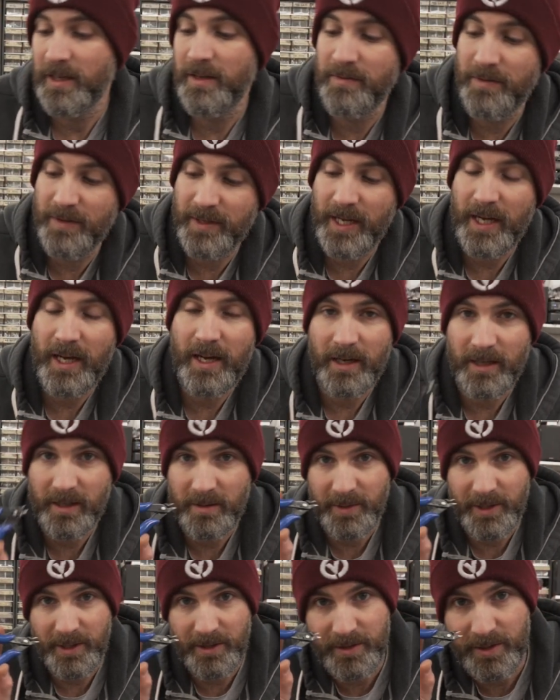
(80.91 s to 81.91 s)
For that, I'm going to
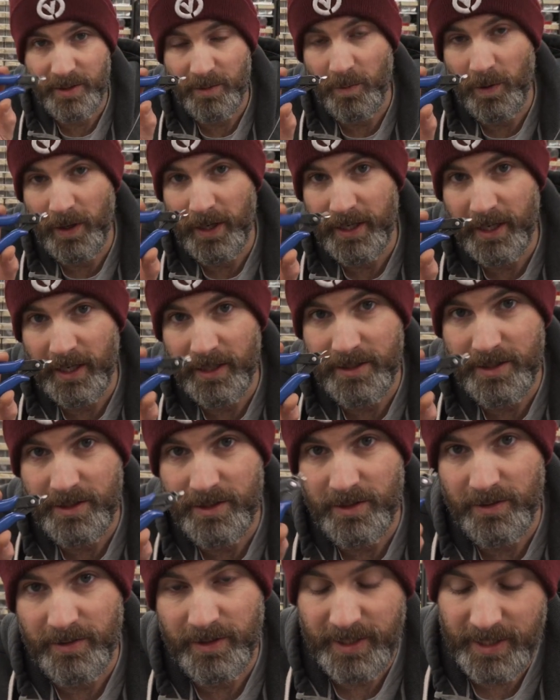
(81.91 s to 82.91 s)
be using wire
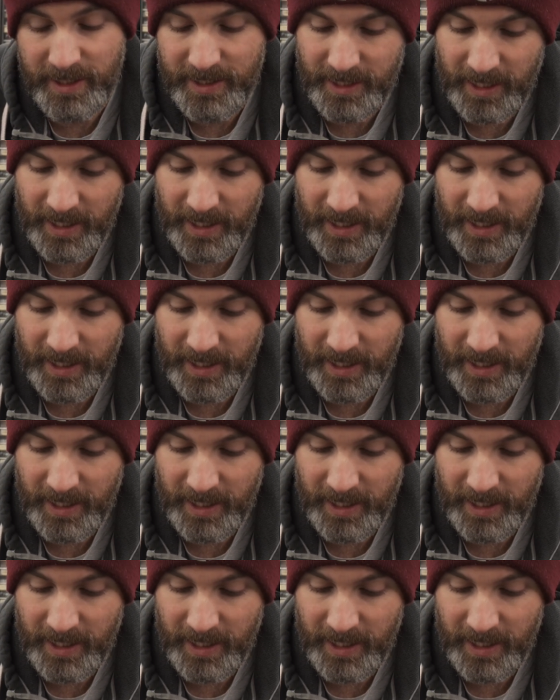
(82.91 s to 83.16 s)
cutters, or in this